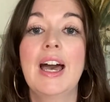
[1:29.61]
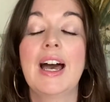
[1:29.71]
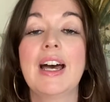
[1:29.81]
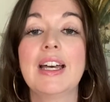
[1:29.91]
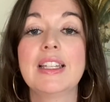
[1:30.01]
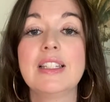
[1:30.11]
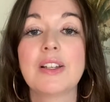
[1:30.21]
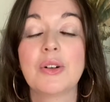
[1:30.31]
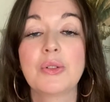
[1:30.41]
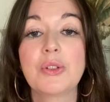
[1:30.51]
And
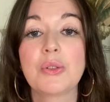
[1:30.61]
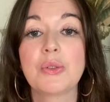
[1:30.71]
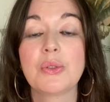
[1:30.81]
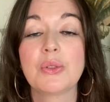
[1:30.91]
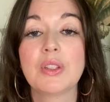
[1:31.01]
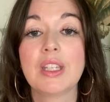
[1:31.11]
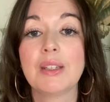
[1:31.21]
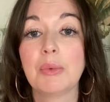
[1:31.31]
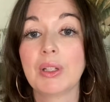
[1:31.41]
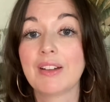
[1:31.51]
also they
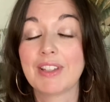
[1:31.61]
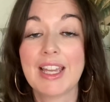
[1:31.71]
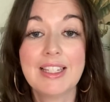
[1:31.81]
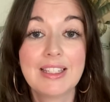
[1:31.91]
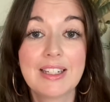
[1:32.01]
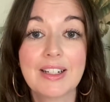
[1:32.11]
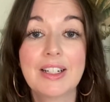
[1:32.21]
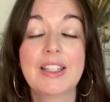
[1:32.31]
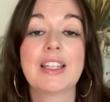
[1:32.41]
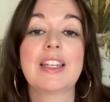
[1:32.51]
will have an
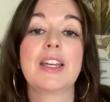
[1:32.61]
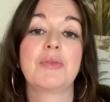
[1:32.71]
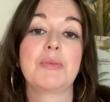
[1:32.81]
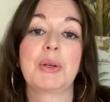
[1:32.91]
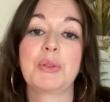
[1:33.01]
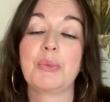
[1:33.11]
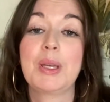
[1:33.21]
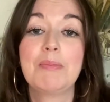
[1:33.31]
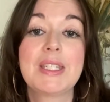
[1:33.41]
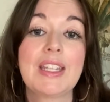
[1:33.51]
editor, they can help you build a
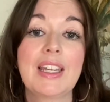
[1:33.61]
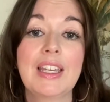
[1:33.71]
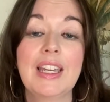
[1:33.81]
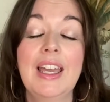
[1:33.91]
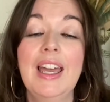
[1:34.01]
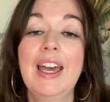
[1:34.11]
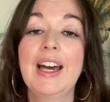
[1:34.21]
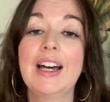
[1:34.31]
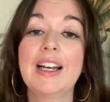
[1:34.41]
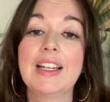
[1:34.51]
website
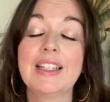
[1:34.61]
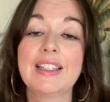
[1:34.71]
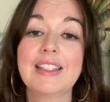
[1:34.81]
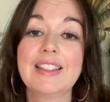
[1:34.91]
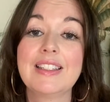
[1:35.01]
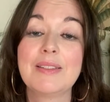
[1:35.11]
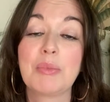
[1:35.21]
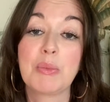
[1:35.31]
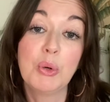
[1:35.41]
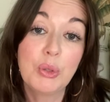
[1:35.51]
and
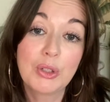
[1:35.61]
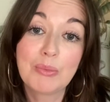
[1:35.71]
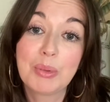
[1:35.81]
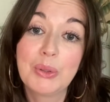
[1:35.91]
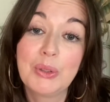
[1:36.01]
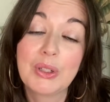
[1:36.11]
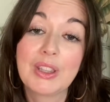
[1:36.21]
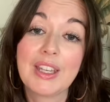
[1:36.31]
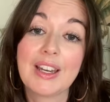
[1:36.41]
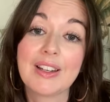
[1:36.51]
promote your book.
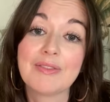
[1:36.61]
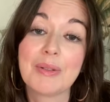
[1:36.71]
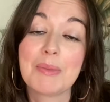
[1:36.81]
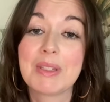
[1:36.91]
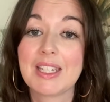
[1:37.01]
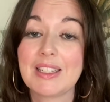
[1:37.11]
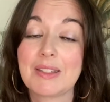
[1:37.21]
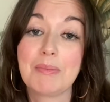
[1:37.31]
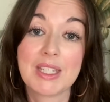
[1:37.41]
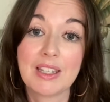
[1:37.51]
They have websites
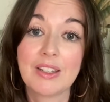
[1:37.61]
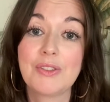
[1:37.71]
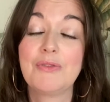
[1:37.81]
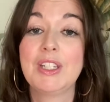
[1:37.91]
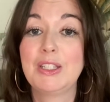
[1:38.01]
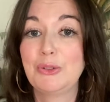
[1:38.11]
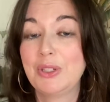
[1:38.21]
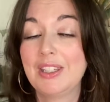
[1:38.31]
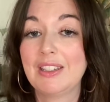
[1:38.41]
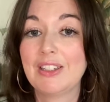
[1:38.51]
themselves, radio
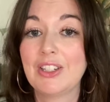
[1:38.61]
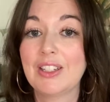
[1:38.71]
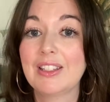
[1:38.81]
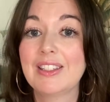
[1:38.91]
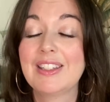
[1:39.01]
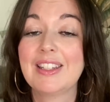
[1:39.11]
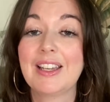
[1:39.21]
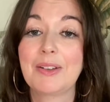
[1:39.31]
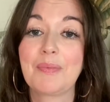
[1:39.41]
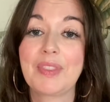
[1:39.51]
stations,
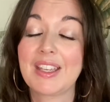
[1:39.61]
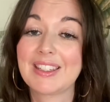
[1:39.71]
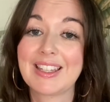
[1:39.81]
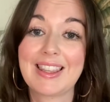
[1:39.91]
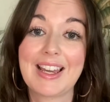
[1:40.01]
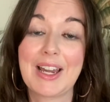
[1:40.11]
things like that.